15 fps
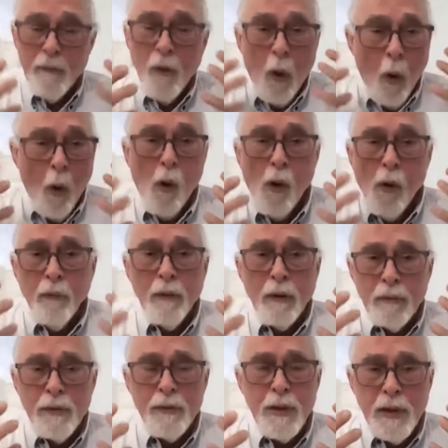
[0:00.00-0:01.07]
of
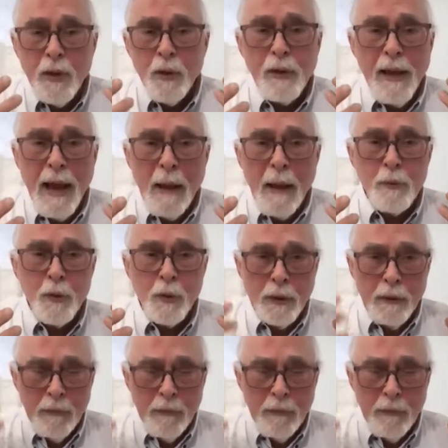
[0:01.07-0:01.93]
everything you're capturing